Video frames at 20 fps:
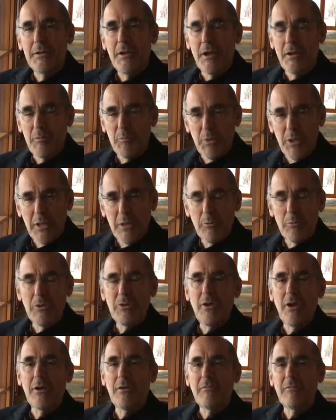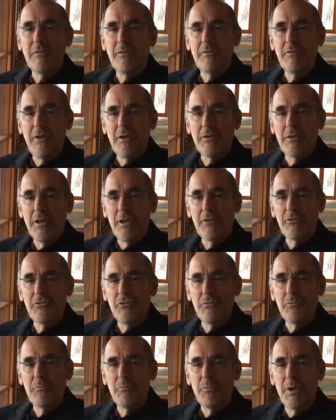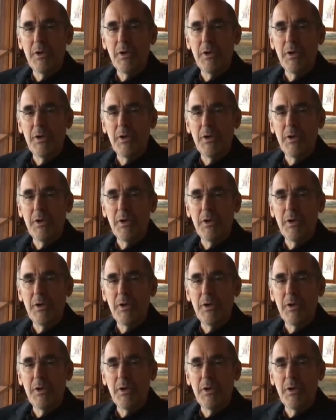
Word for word: not completely retiring from the foundation,